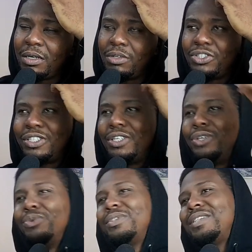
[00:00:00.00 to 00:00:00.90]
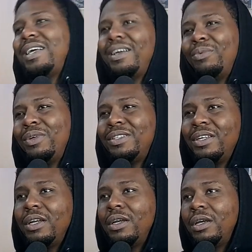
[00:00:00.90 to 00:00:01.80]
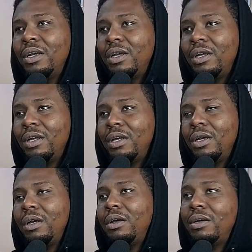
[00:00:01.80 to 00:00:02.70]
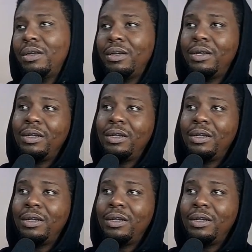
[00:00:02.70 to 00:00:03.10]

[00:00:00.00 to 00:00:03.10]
Oh shit, Utah. What? Oh.